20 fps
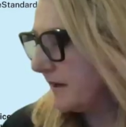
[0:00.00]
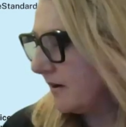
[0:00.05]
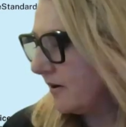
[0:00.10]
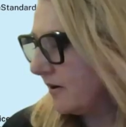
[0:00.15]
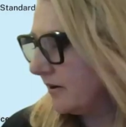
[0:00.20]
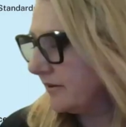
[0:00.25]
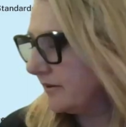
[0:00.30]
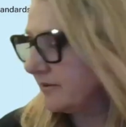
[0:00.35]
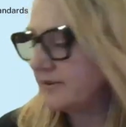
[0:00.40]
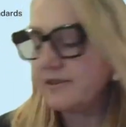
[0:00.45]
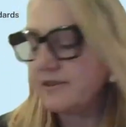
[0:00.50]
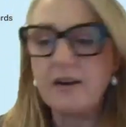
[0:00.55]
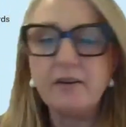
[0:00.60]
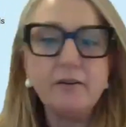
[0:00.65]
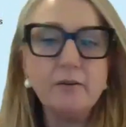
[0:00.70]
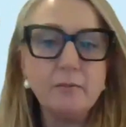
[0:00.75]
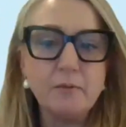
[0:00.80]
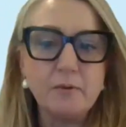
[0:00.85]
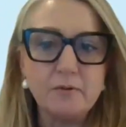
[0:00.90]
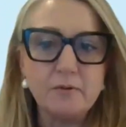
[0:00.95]
on
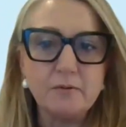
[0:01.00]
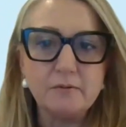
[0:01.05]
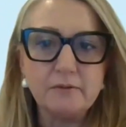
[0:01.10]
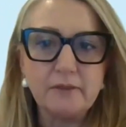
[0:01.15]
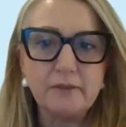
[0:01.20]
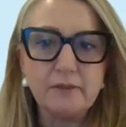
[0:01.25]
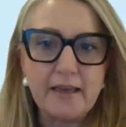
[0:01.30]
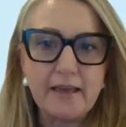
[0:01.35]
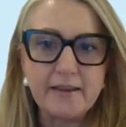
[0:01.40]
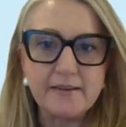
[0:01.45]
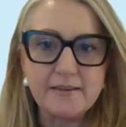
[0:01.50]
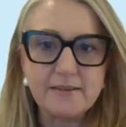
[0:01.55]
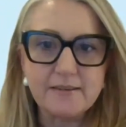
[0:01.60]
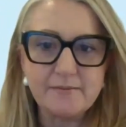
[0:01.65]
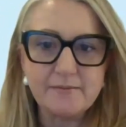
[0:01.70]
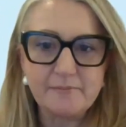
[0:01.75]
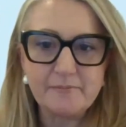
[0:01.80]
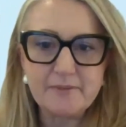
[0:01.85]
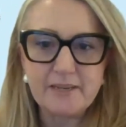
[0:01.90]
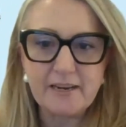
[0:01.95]
Dharawal land
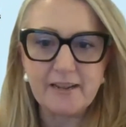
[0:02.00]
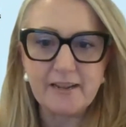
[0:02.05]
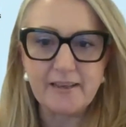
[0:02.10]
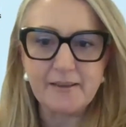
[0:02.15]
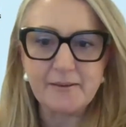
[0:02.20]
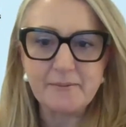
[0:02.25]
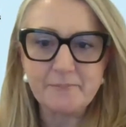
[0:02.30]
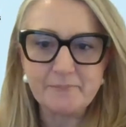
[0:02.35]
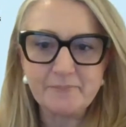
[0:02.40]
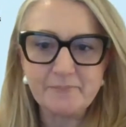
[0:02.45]
today.